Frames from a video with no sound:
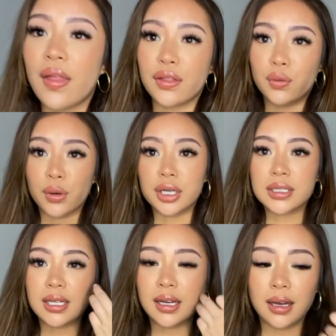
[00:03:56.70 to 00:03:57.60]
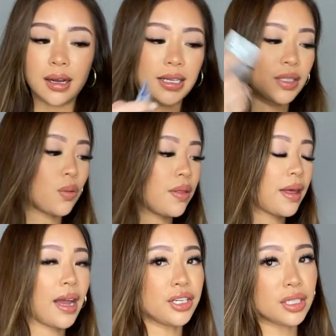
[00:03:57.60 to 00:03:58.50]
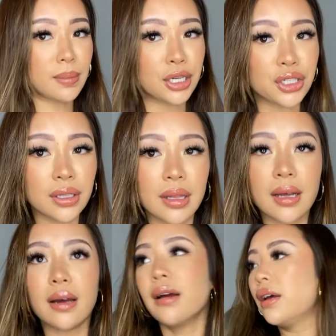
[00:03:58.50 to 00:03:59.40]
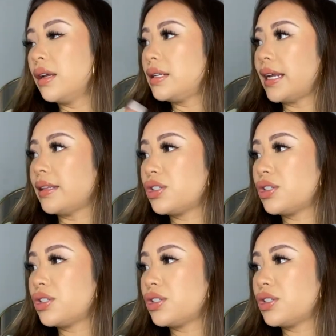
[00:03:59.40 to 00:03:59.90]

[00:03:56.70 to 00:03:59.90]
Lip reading: then the worst is the one that I just mentioned, the Dailies